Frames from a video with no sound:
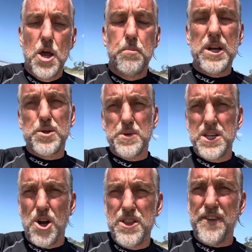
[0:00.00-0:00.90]
because we
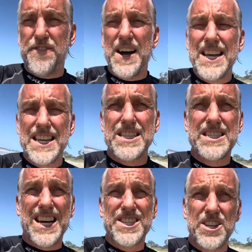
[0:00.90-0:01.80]
know that fungus
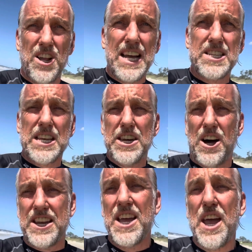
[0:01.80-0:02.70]
doesn't like sunlight.